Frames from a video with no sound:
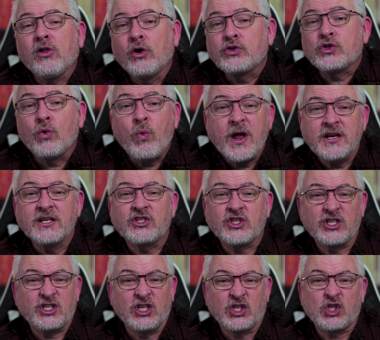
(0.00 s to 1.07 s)
close to witness
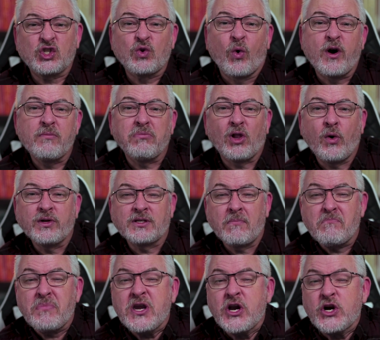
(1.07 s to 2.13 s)
just this sword blow as
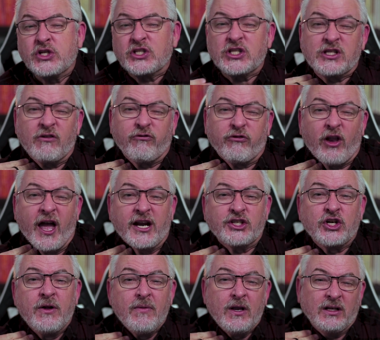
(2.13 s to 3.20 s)
it pierces the
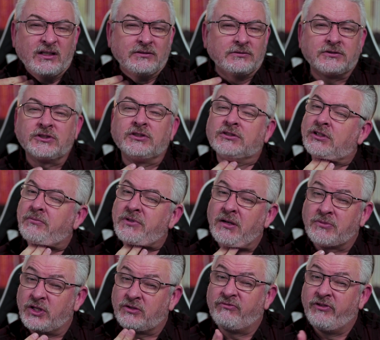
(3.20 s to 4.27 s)
flesh, and
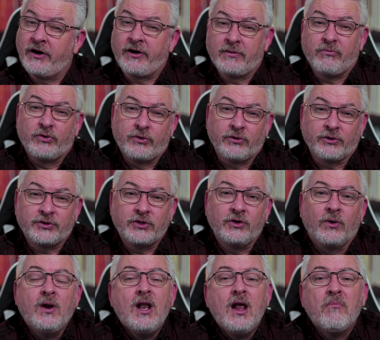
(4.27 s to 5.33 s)
sometimes it's very brutal
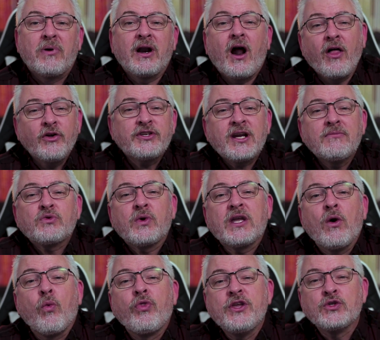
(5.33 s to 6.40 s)
too. But other times we
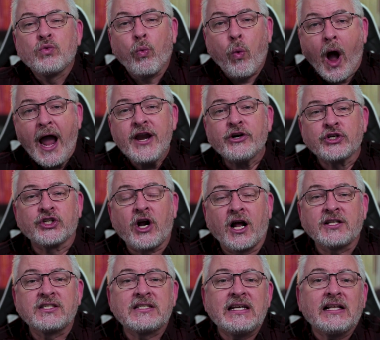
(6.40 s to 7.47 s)
get these wider
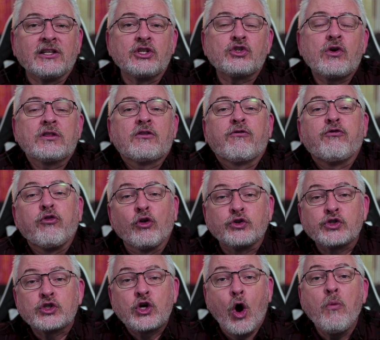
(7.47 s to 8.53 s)
shots to illustrate the full
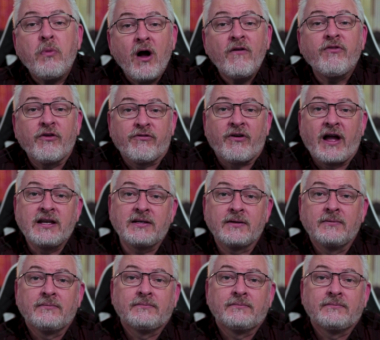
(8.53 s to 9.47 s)
scope of the fight.